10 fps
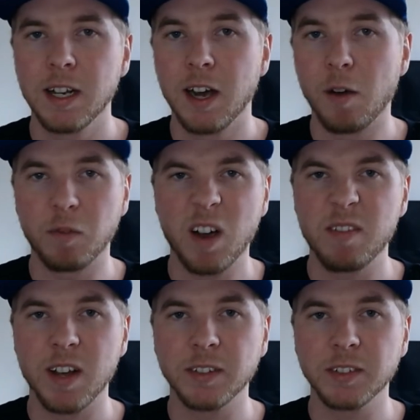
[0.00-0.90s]
a
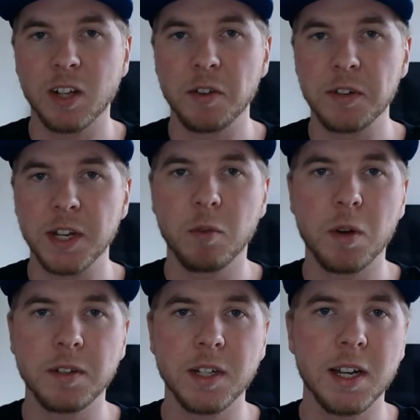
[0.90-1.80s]
$5,000 day
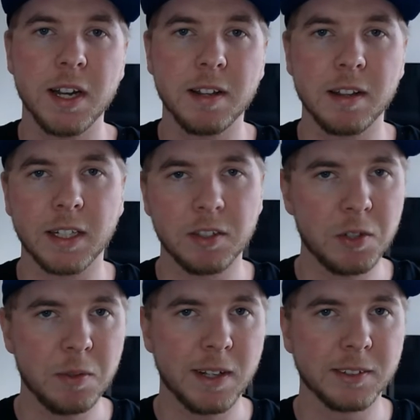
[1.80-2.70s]
one day and then like a
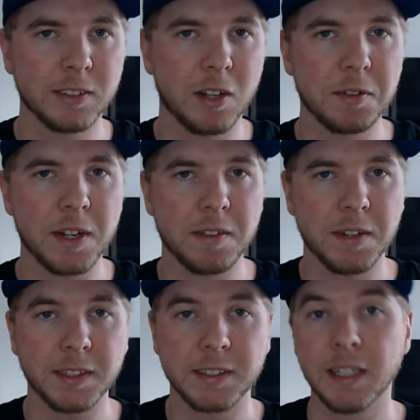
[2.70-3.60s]
$2,000 day the
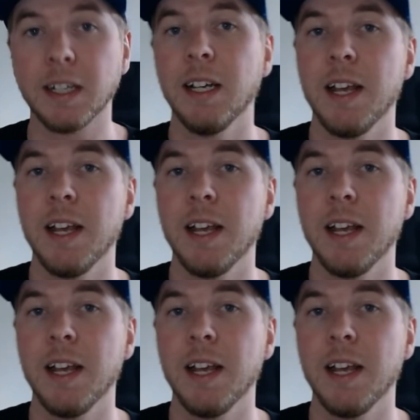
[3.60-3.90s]
next day.